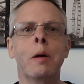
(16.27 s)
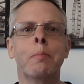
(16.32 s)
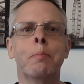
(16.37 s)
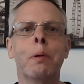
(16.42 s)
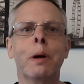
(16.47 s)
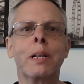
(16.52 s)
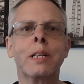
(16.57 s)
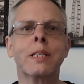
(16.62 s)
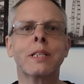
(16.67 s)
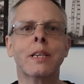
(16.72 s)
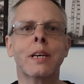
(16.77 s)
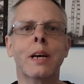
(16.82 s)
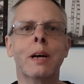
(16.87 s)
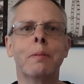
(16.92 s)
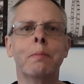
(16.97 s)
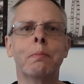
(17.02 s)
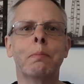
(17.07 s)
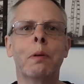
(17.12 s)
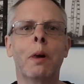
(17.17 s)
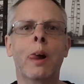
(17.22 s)
But
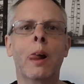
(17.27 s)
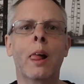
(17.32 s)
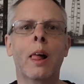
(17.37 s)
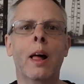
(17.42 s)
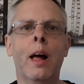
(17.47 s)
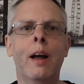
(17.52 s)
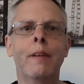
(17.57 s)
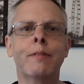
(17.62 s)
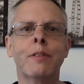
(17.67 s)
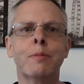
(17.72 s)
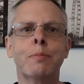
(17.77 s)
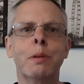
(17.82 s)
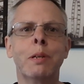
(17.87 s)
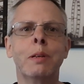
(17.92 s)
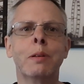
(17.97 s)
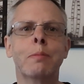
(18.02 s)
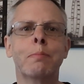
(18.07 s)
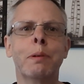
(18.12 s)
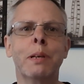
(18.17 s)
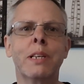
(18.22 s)
I've just
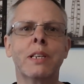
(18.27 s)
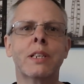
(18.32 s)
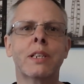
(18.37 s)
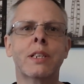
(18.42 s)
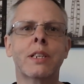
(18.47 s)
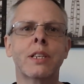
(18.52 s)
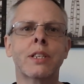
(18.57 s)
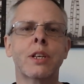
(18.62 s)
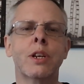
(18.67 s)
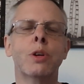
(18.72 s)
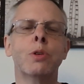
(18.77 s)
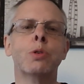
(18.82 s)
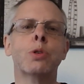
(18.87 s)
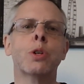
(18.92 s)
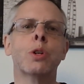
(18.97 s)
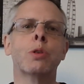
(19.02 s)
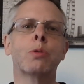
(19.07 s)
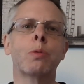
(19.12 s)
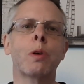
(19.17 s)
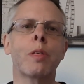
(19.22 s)
been a bit
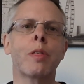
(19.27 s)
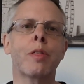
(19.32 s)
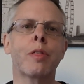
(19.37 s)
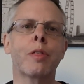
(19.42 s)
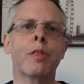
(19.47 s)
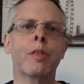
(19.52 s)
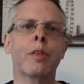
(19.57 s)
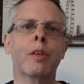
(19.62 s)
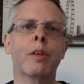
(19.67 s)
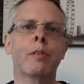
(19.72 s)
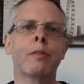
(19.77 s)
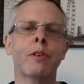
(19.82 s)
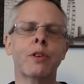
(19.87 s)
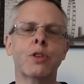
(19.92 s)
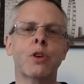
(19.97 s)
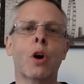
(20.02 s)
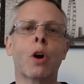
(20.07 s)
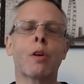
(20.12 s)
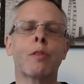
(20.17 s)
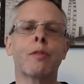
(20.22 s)
disillusioned with
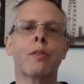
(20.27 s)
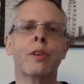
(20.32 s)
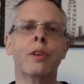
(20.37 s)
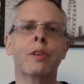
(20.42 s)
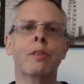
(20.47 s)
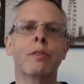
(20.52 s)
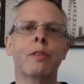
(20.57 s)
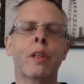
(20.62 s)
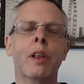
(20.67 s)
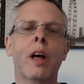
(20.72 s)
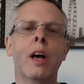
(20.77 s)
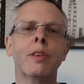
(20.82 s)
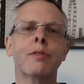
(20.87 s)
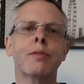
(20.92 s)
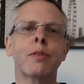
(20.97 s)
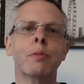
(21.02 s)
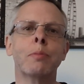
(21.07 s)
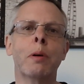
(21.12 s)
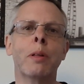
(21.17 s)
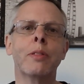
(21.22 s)
photography for the last
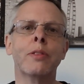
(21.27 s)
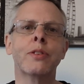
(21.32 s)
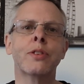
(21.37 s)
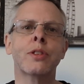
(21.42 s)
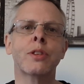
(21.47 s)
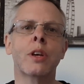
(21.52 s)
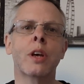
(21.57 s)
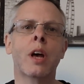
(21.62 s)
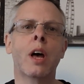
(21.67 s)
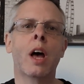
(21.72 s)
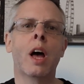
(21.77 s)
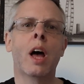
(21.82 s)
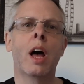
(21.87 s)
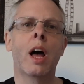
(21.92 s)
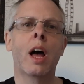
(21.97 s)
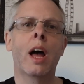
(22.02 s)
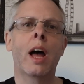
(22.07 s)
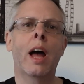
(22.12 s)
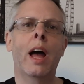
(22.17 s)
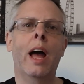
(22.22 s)
few months,
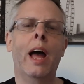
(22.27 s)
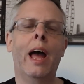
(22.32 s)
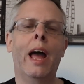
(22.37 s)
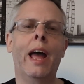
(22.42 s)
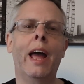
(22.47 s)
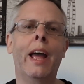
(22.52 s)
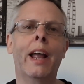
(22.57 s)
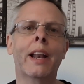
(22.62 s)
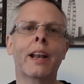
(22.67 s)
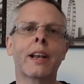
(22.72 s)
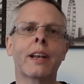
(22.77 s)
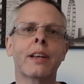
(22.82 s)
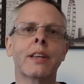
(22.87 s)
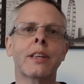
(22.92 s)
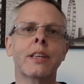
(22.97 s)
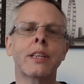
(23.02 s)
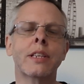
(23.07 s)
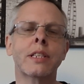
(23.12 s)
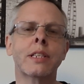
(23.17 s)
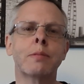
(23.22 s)
and
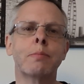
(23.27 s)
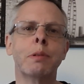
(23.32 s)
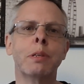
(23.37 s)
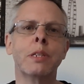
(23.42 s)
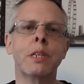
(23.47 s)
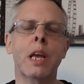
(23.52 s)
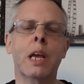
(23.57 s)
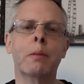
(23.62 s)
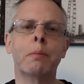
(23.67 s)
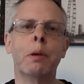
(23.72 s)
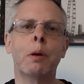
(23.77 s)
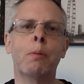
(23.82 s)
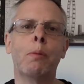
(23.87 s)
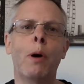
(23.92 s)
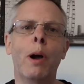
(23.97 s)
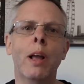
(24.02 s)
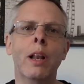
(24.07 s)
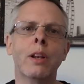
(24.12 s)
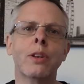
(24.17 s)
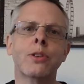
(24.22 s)
it's been taking me a
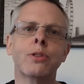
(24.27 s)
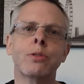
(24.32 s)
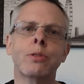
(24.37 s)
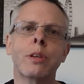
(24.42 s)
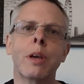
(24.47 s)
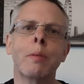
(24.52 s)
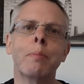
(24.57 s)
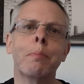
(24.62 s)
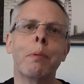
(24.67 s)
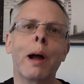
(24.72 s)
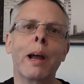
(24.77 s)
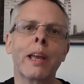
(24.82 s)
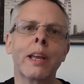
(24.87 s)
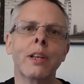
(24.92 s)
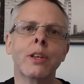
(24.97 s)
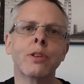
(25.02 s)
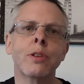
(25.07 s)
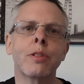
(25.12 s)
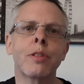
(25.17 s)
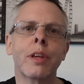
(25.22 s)
while to get back
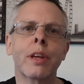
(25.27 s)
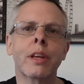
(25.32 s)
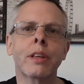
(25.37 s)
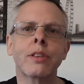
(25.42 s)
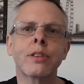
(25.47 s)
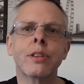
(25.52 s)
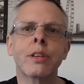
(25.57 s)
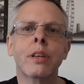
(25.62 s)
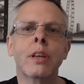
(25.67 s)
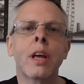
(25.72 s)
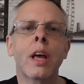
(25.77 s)
into things.